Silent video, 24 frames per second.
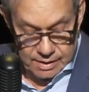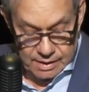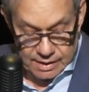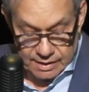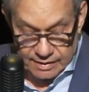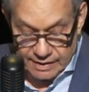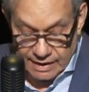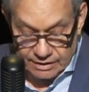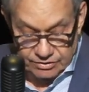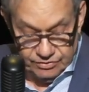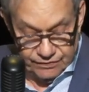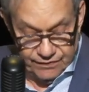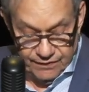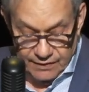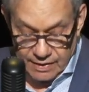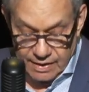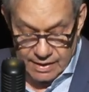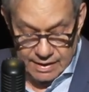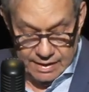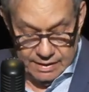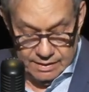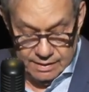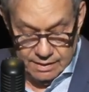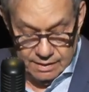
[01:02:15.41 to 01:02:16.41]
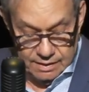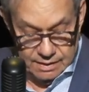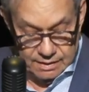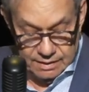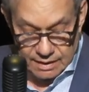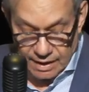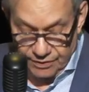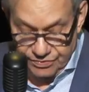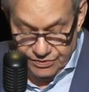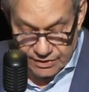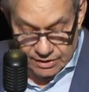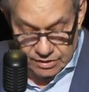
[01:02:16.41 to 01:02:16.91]
And that's fine, and
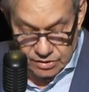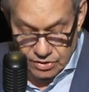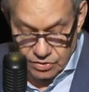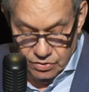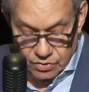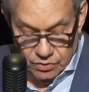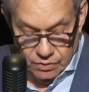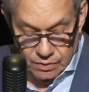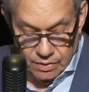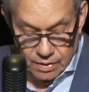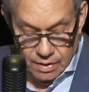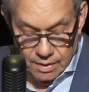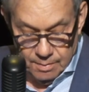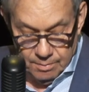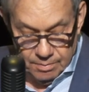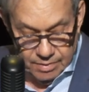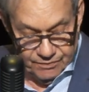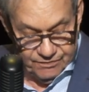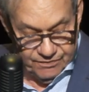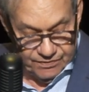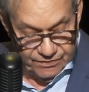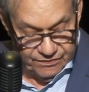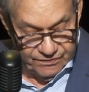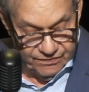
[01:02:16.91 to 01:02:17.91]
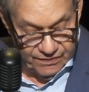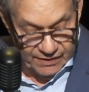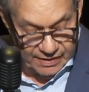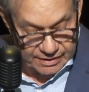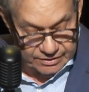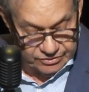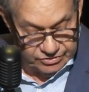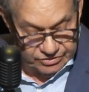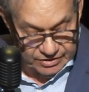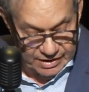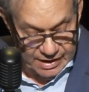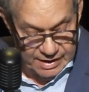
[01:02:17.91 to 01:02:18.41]
nothing new. But for
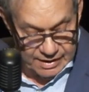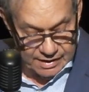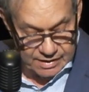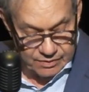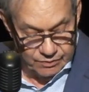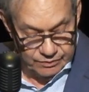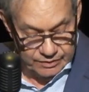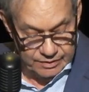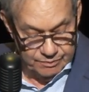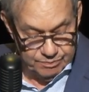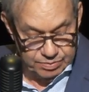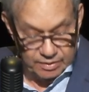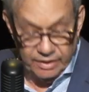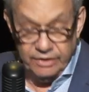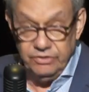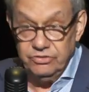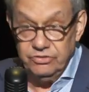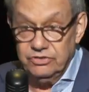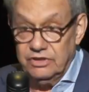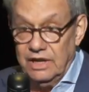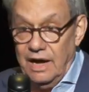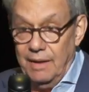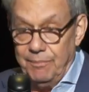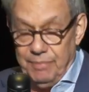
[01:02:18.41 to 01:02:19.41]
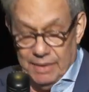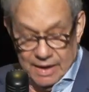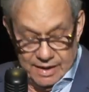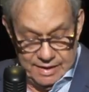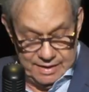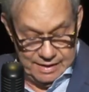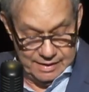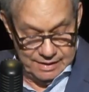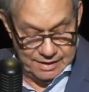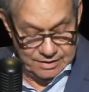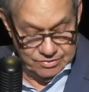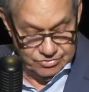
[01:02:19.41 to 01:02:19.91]
fuck's sake, can we please stop
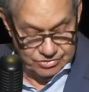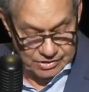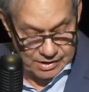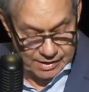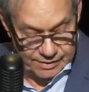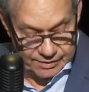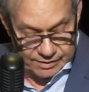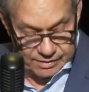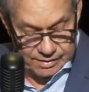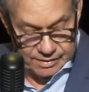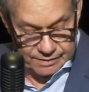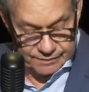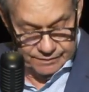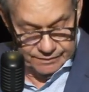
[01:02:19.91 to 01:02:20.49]
hating each other?